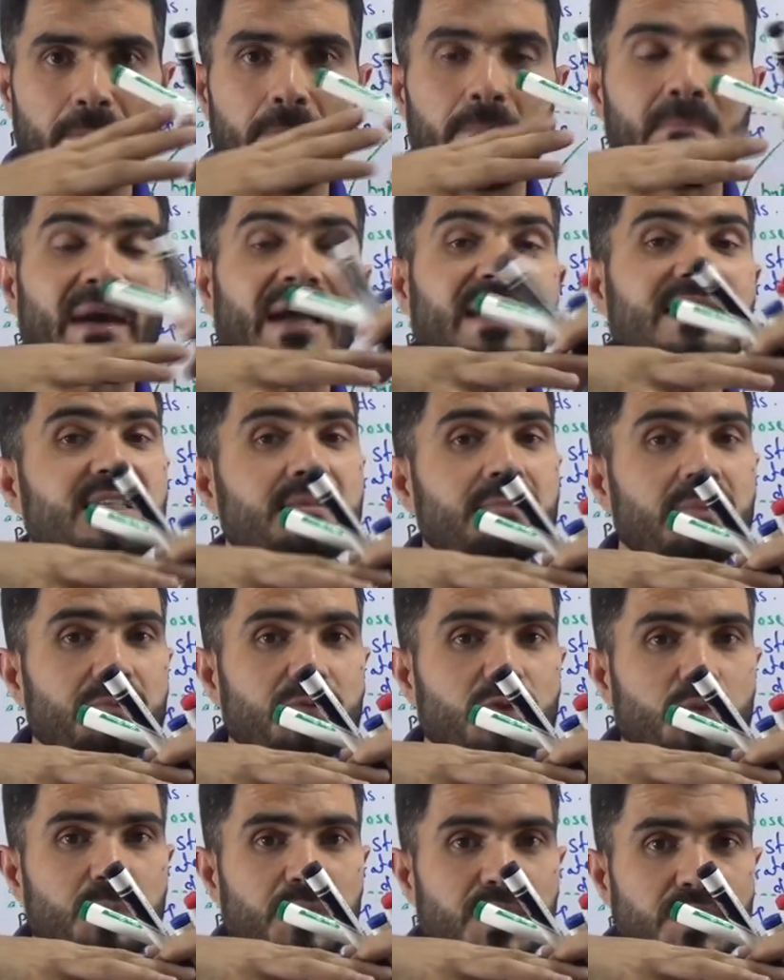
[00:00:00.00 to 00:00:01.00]
maximum
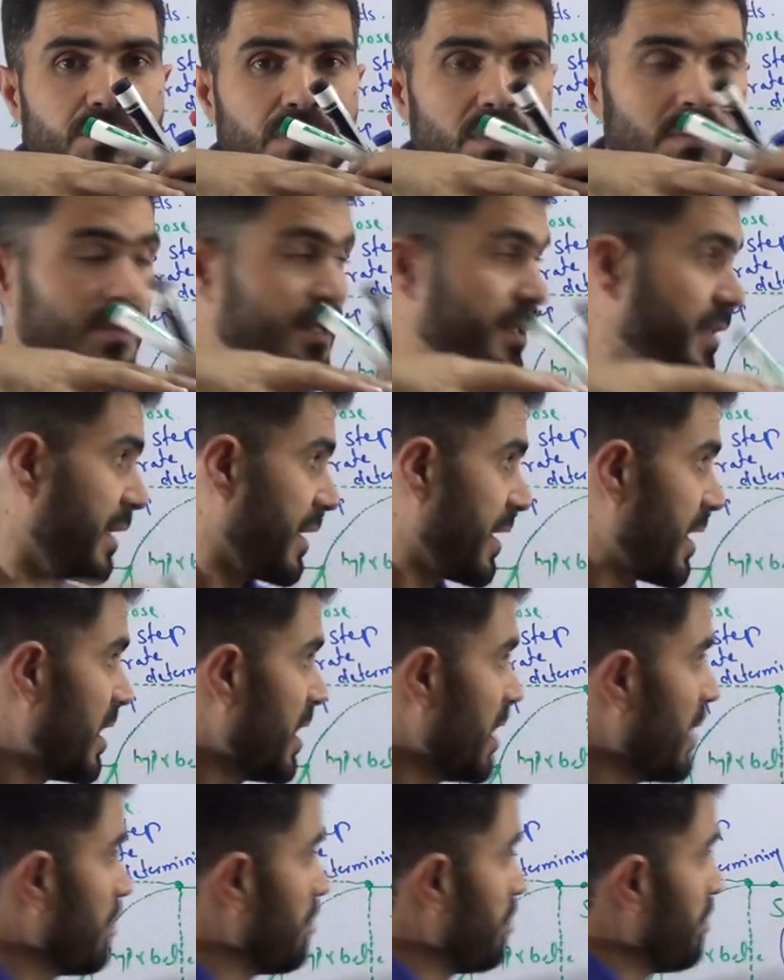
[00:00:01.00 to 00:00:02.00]
speed will be there,
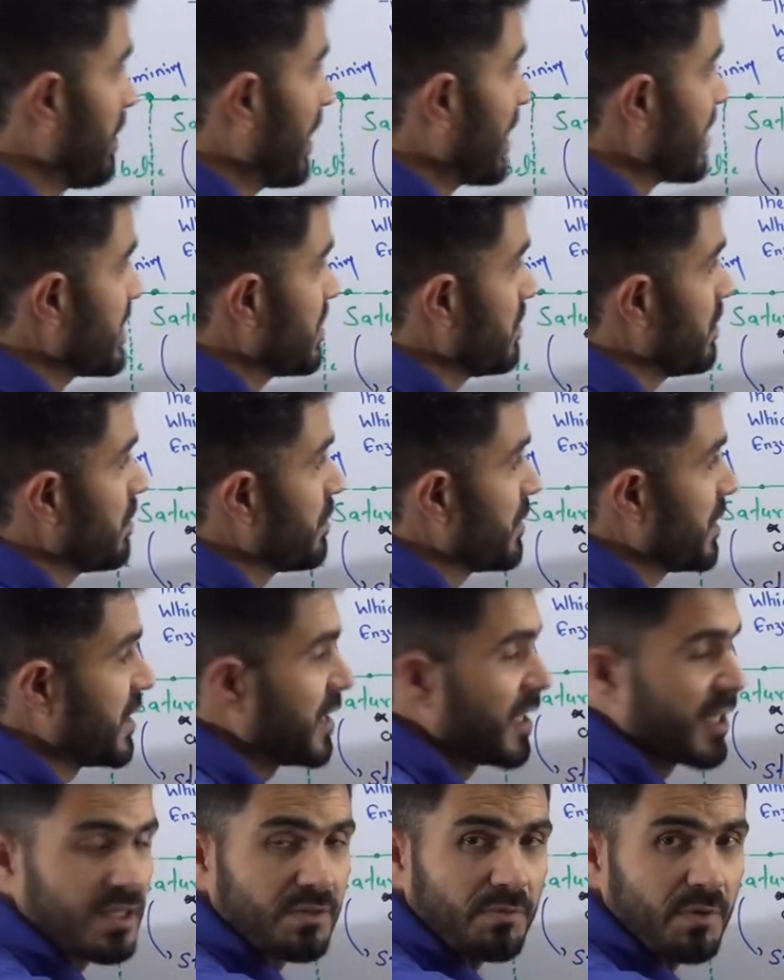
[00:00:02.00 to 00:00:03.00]
maximum
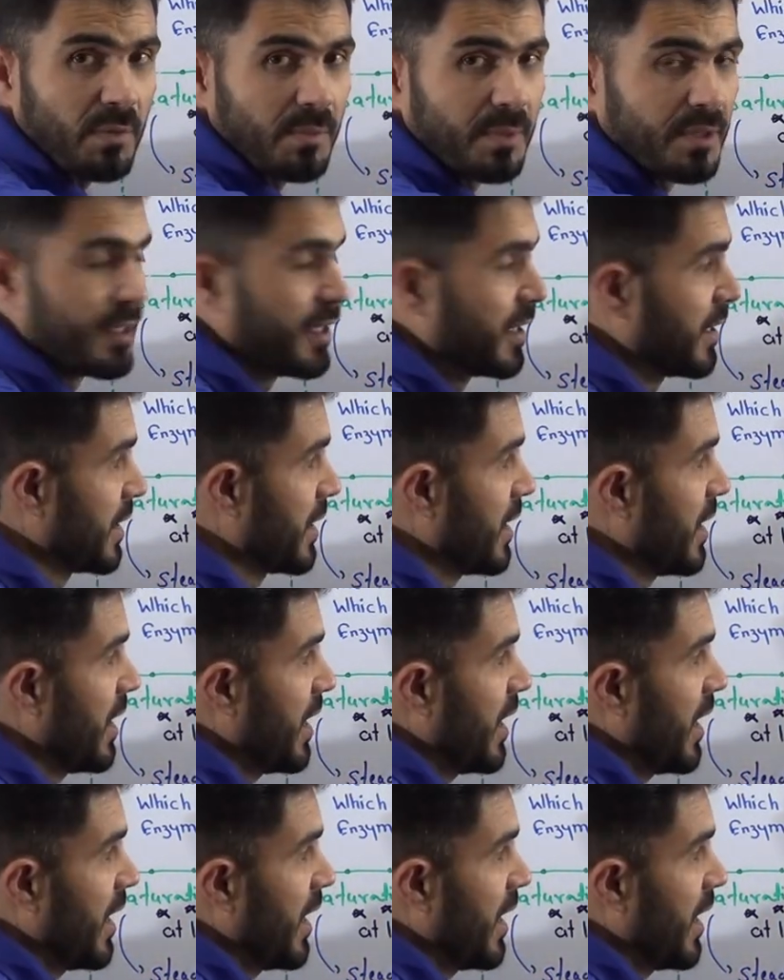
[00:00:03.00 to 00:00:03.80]
ES will be there,